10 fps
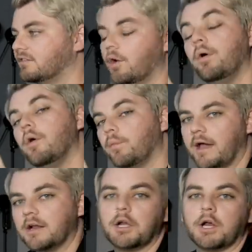So we're
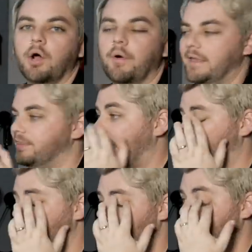kind of going to go in
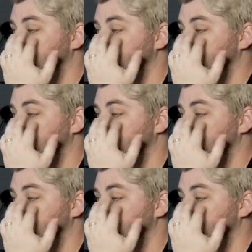that order.